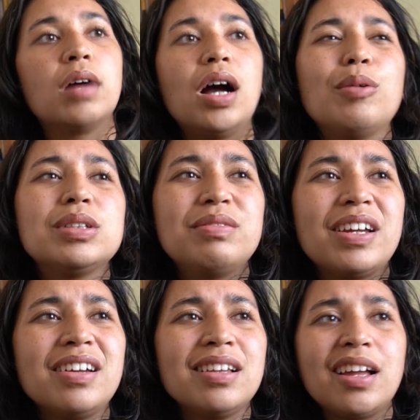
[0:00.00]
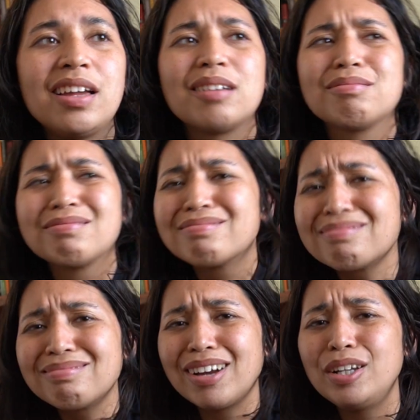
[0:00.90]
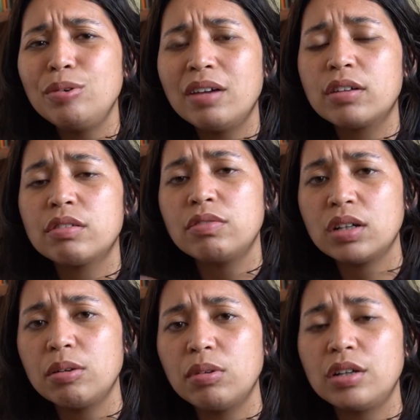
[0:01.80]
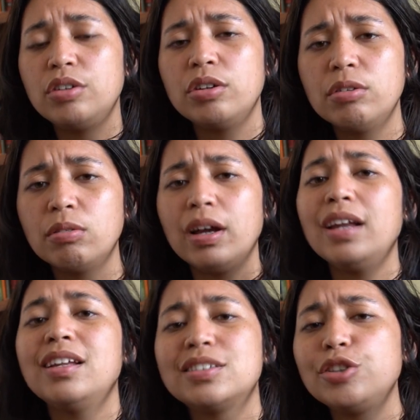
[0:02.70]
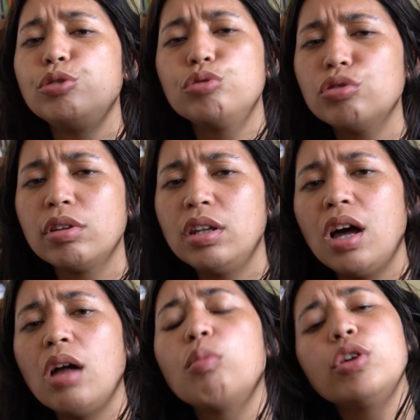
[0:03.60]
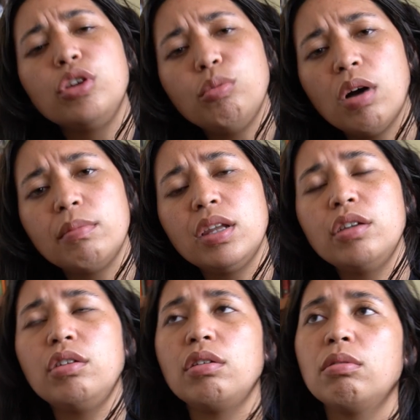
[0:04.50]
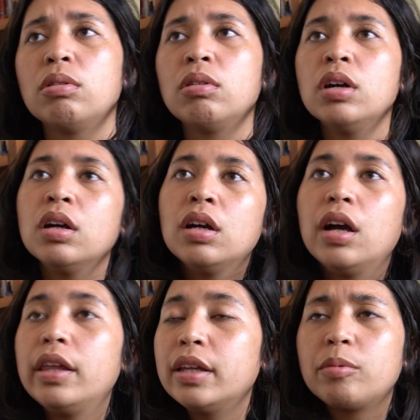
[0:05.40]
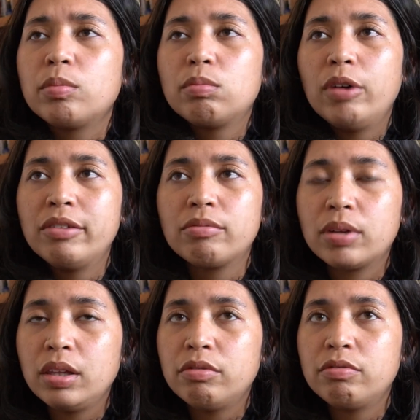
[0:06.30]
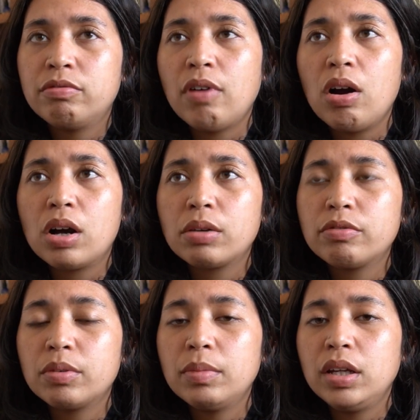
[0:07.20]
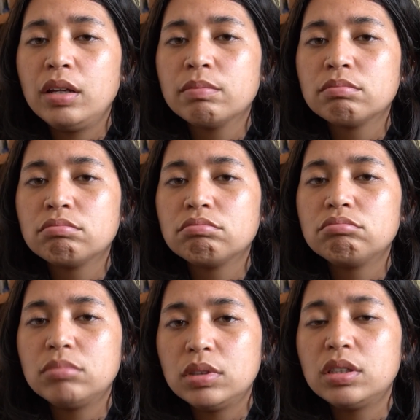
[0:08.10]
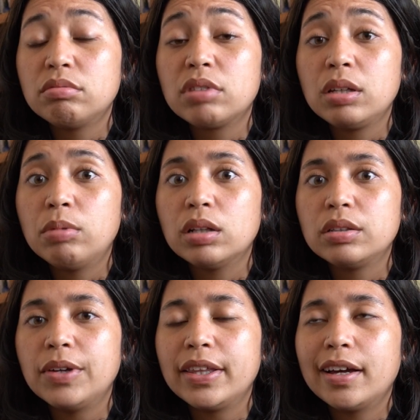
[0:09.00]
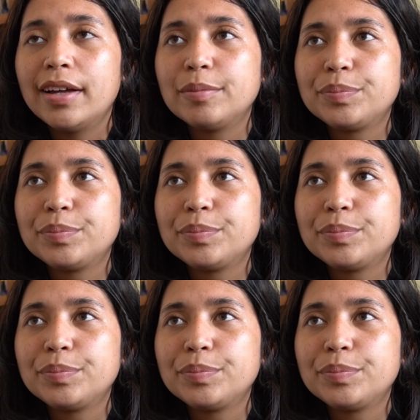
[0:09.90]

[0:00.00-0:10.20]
I was very like, I do whatever the fuck I want to do, and it's usually not what you want me to do. And that went really far for me. Did really well doing that.